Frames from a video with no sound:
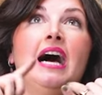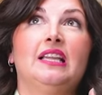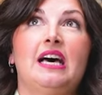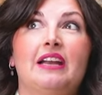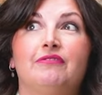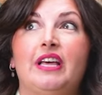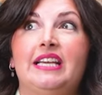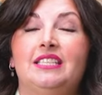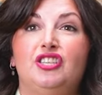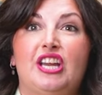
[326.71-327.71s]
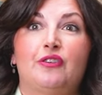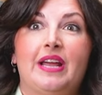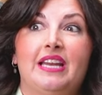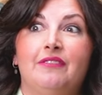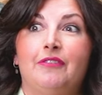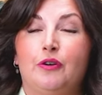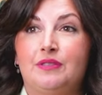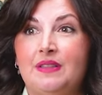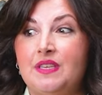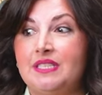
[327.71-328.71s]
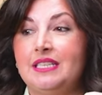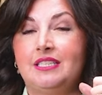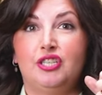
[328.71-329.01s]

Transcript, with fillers: a lot of light to generate photosynthesis,